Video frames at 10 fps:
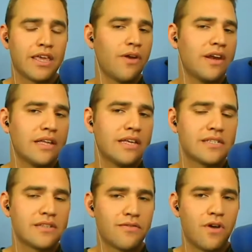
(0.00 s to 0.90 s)
curated
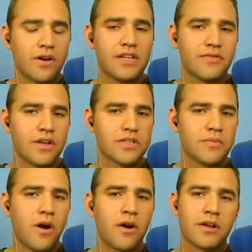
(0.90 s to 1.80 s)
list of all kinds of
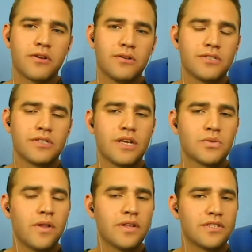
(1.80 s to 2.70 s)
awesome articles,
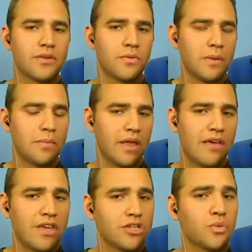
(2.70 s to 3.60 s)
as well as the replay
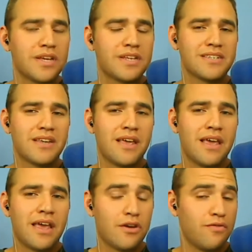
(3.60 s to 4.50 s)
of each week's
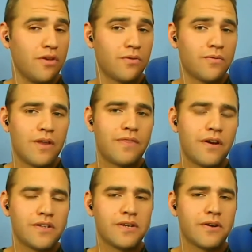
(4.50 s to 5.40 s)
interview right
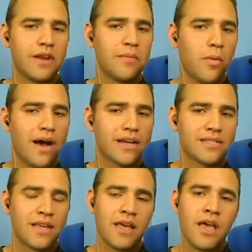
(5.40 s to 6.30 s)
there to your email
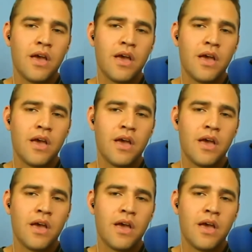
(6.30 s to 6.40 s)
box.